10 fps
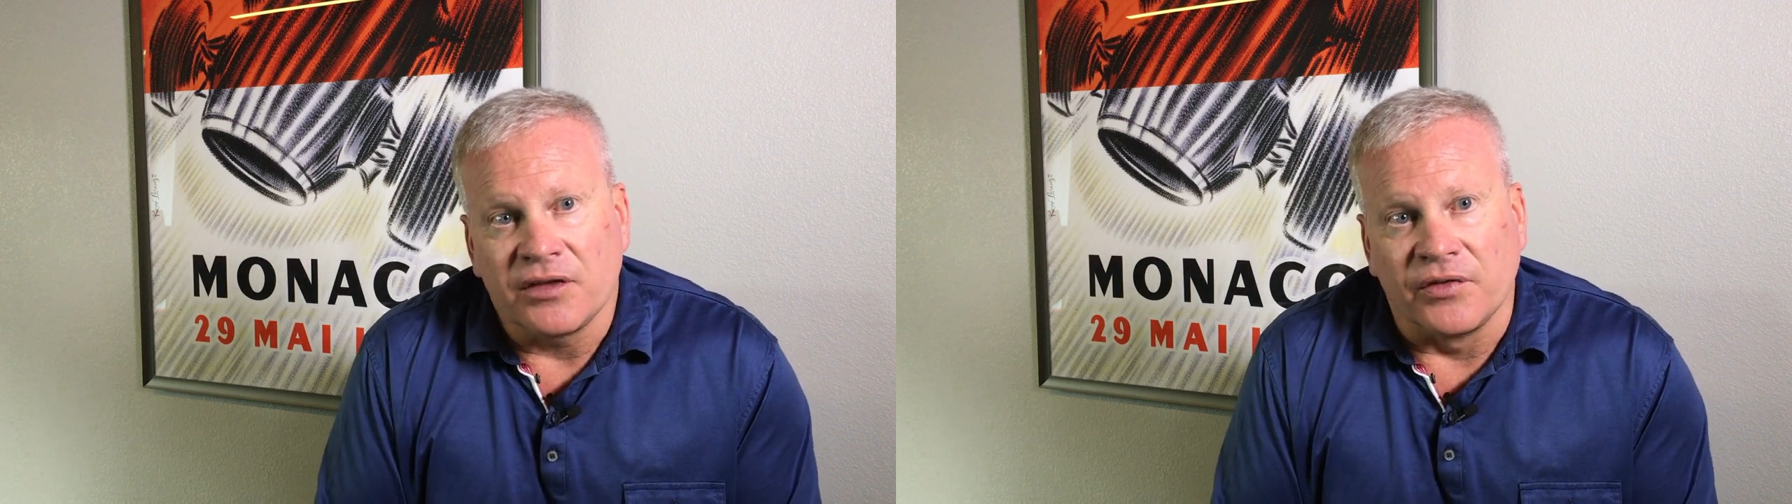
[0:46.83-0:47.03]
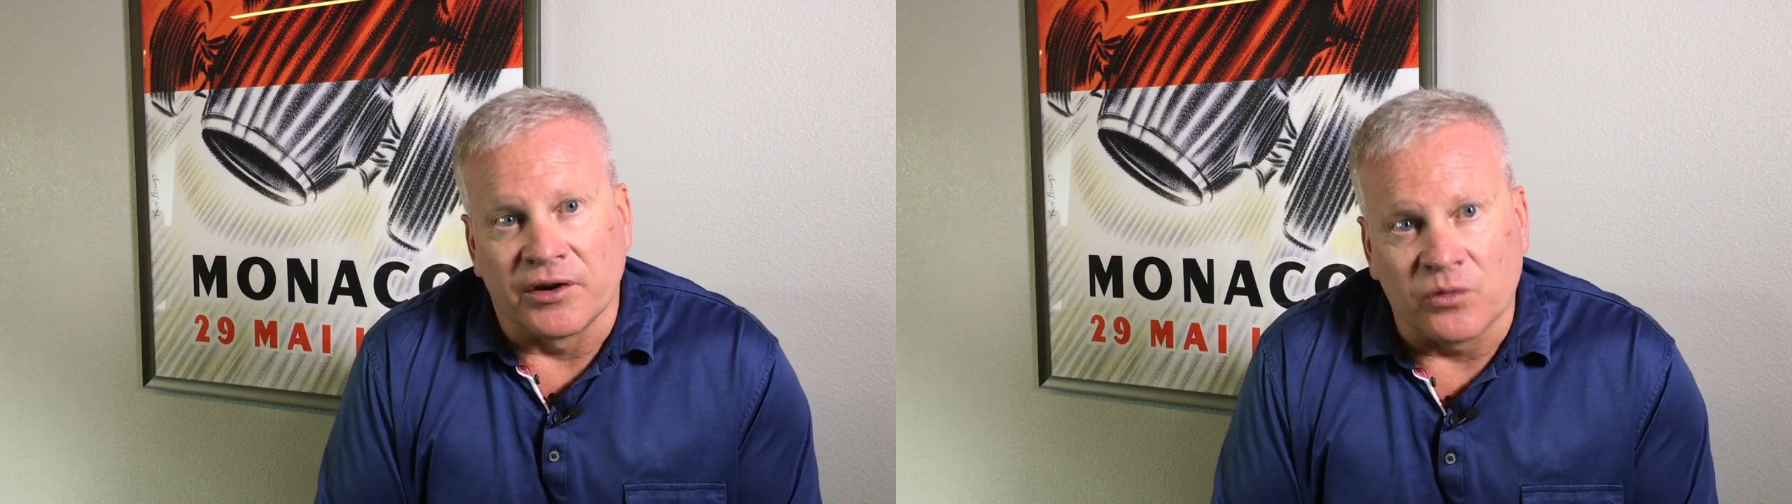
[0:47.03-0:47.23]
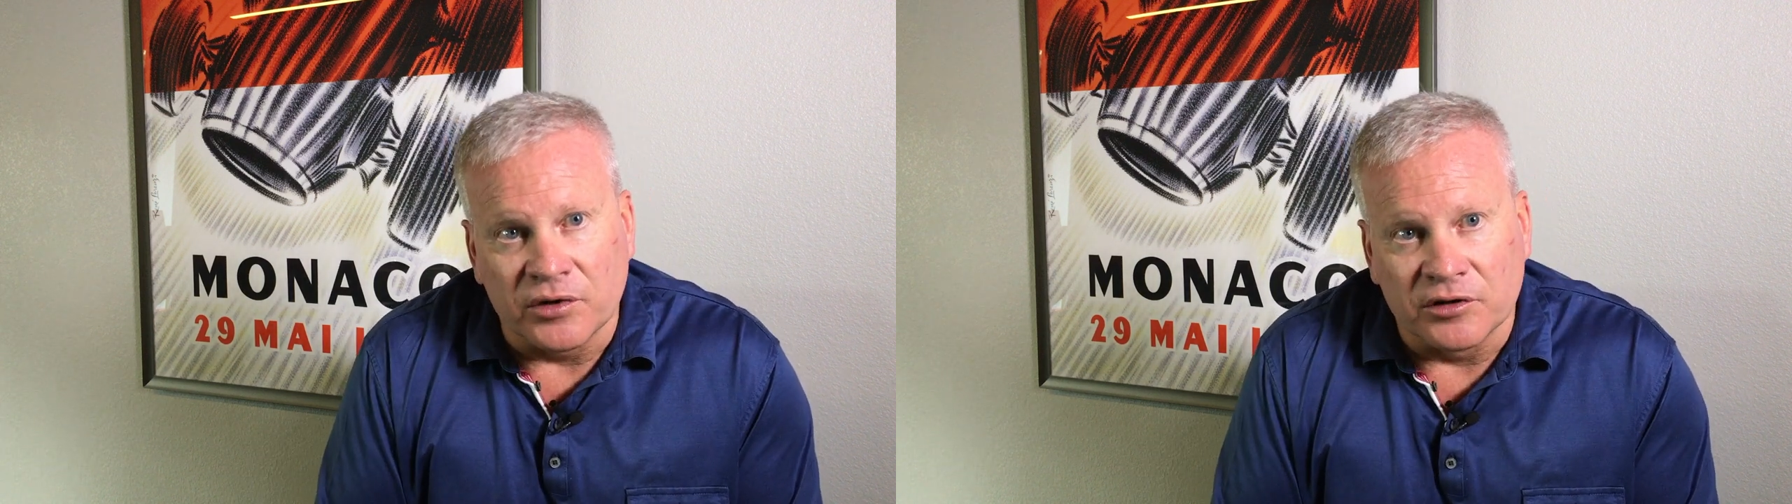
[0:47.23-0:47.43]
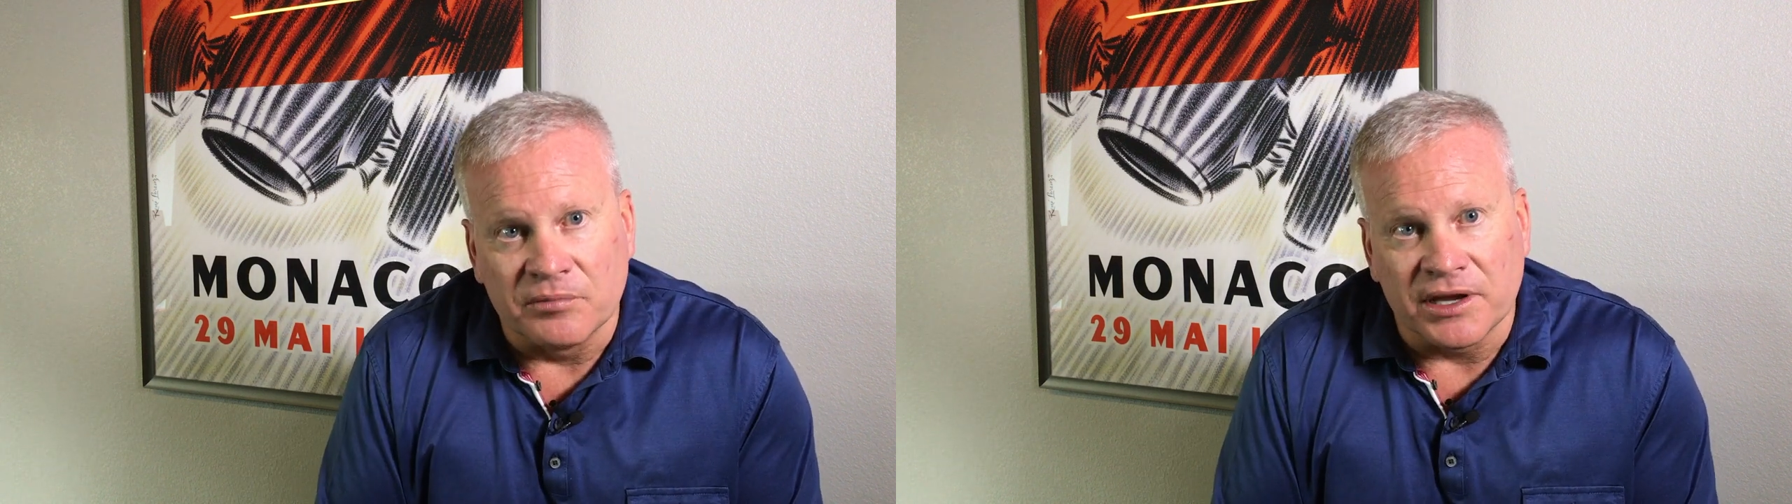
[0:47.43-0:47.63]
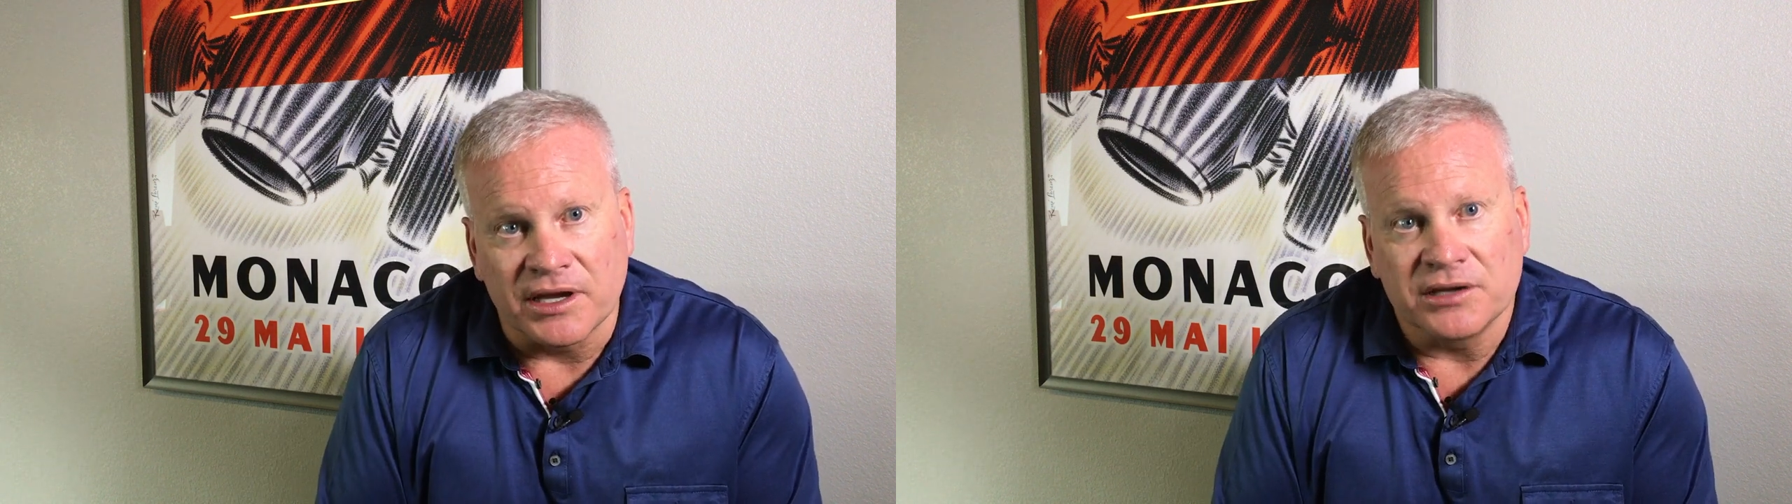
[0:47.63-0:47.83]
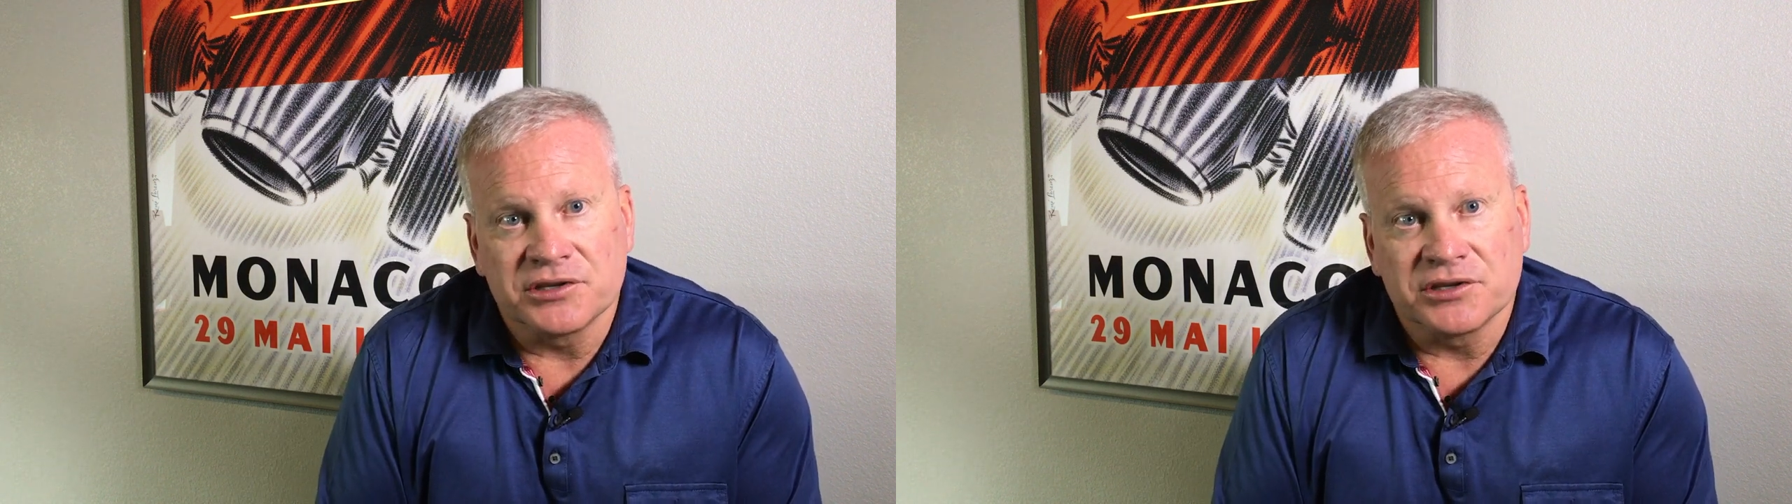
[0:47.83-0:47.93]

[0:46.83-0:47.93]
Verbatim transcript: there will be